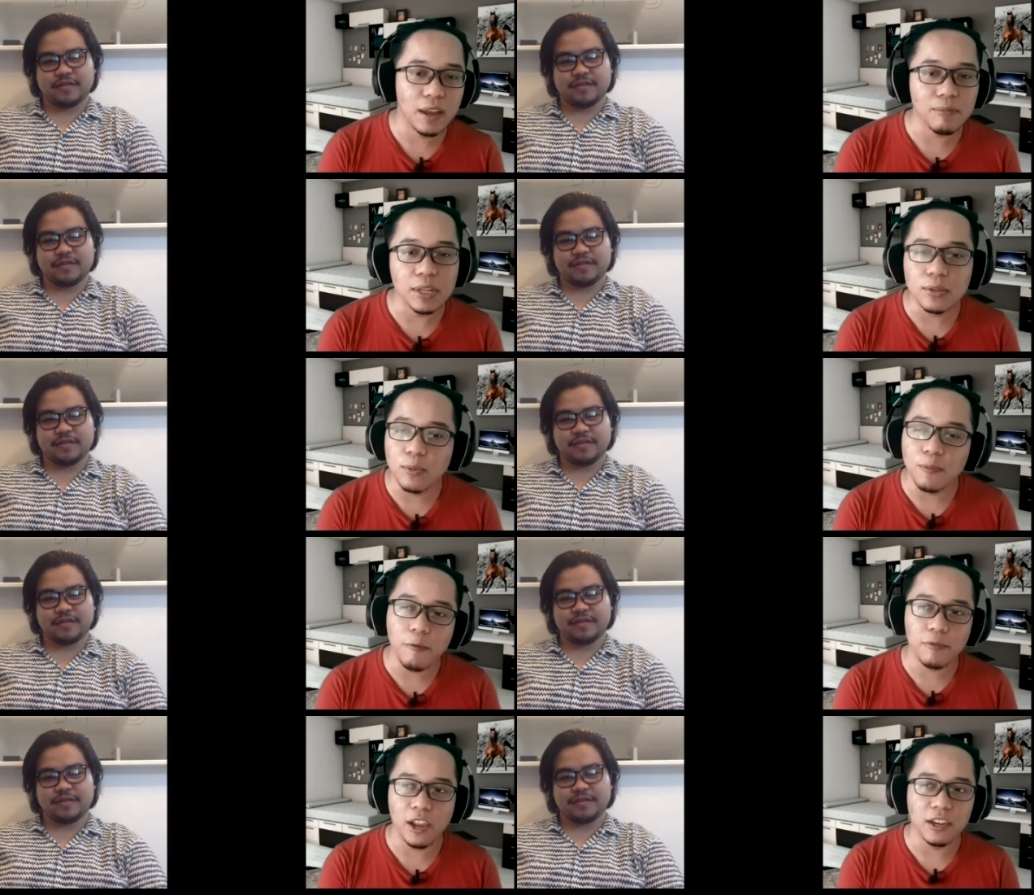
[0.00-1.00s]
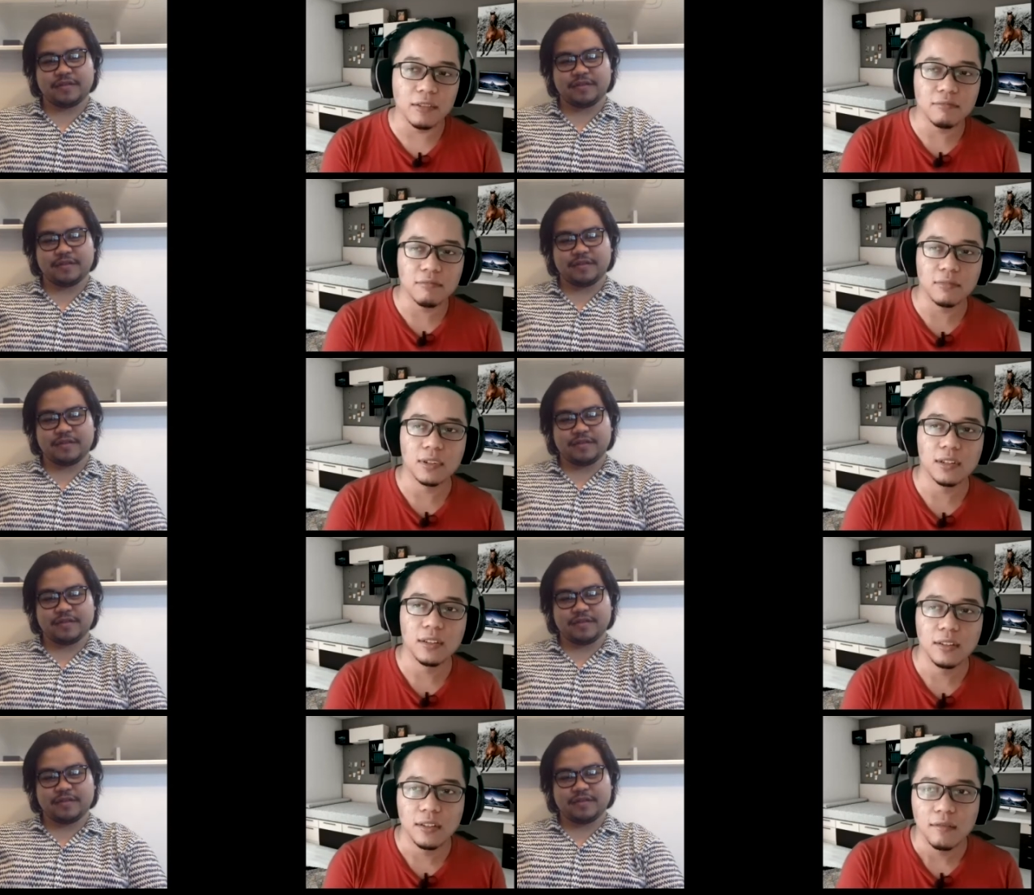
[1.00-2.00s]
Speaker 1: I mean, in terms of like
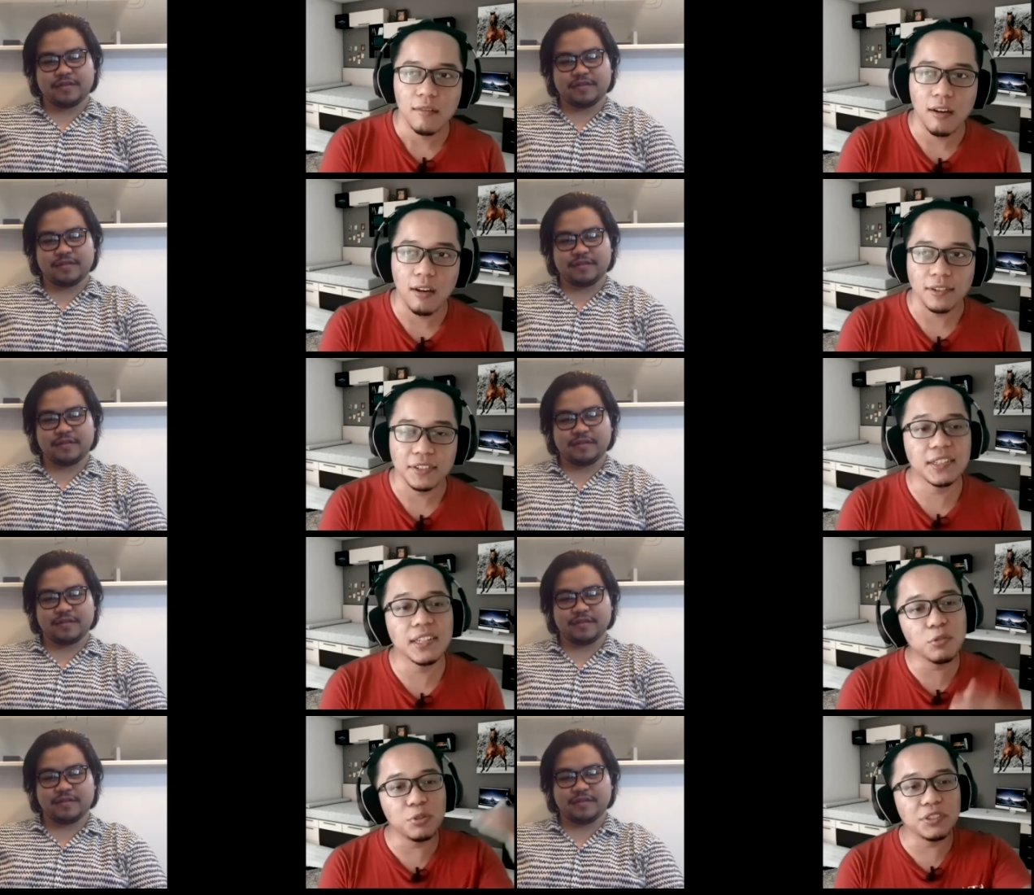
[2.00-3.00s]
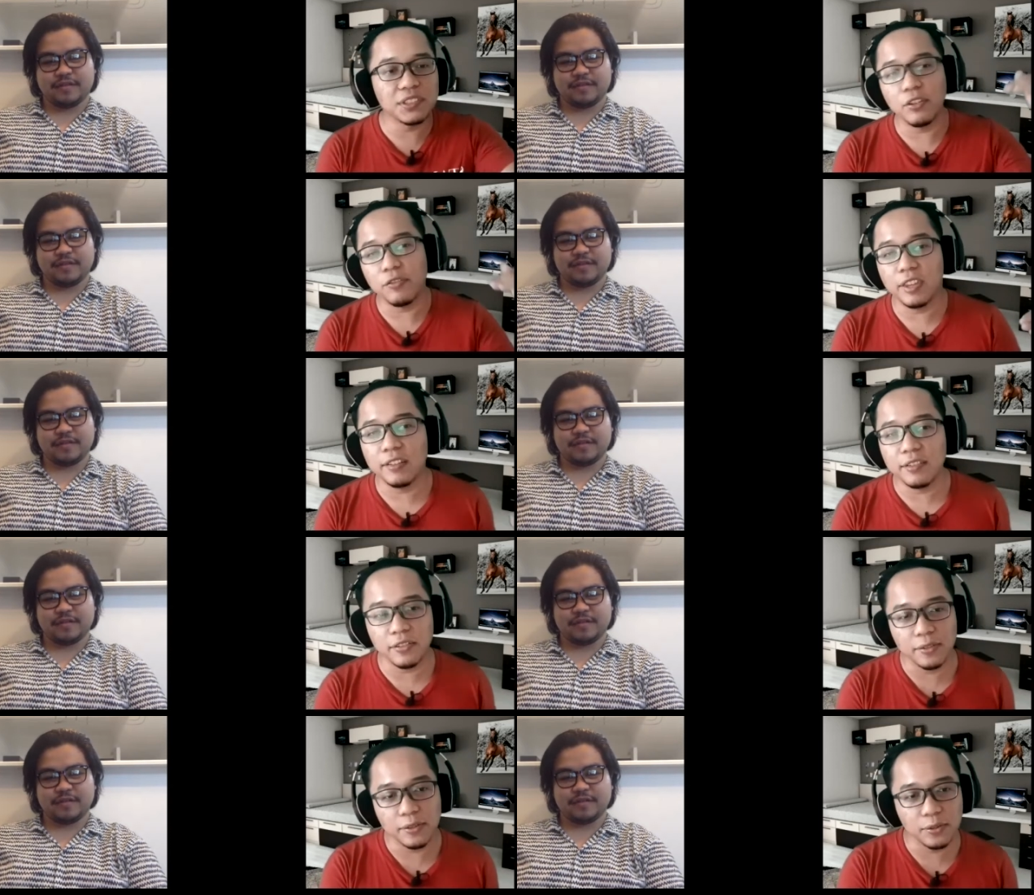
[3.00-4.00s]
uh, sequencing of things that
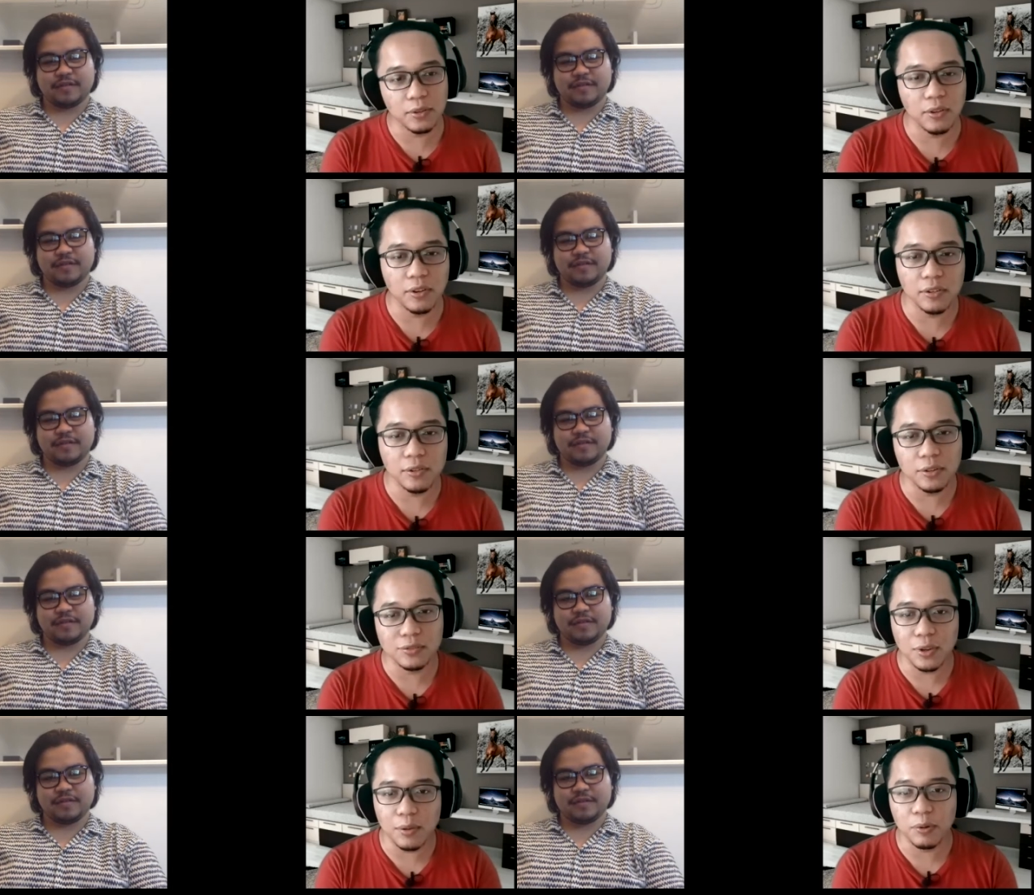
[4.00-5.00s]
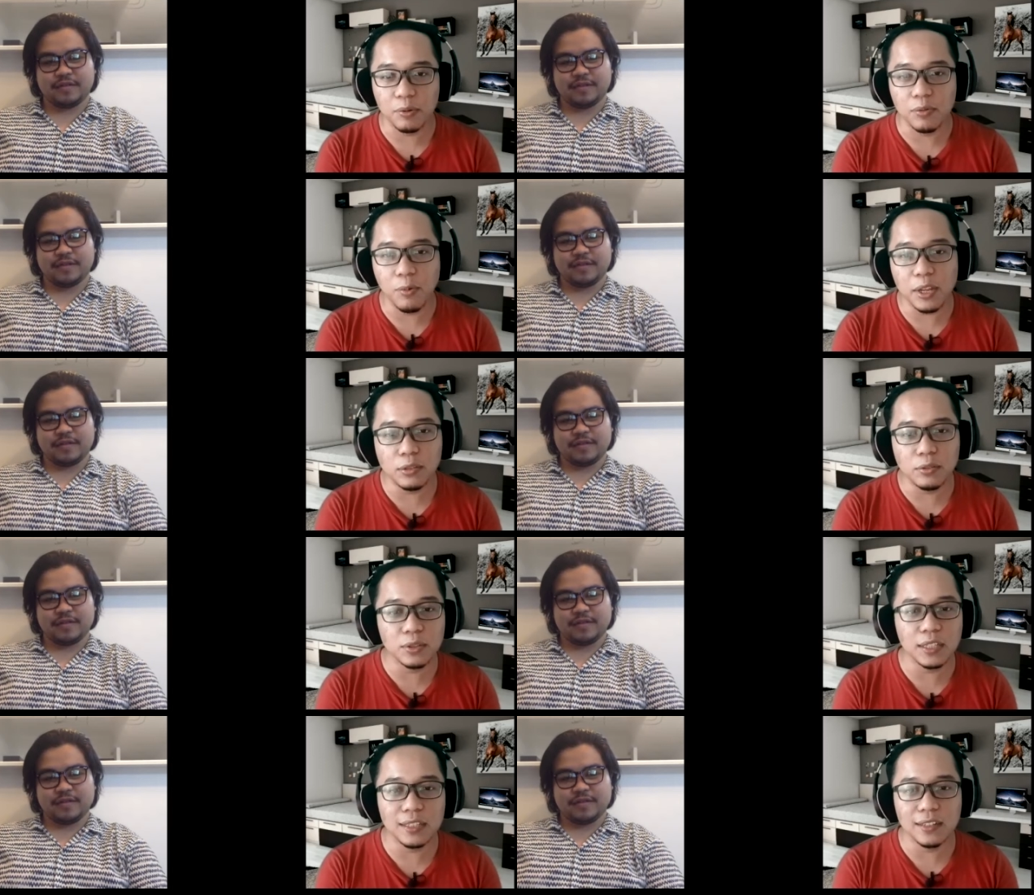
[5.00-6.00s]
are gonna going to happen. Where do you
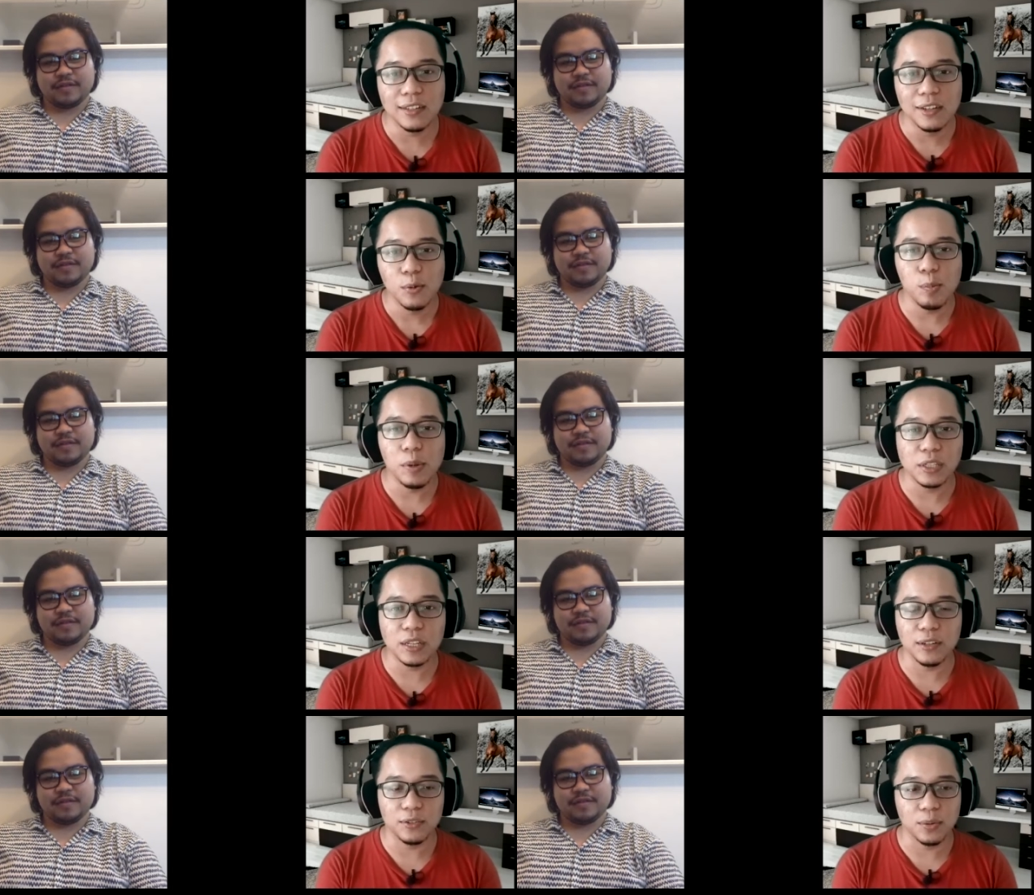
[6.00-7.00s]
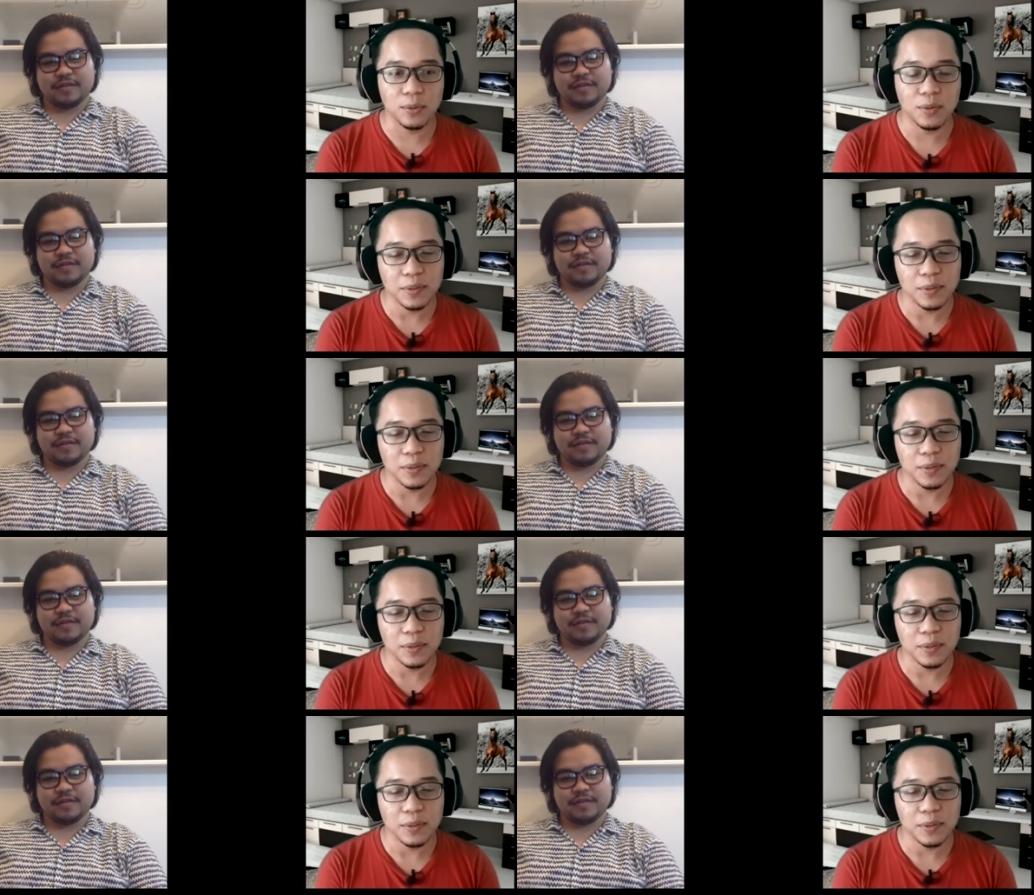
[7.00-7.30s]
think Malaysia character?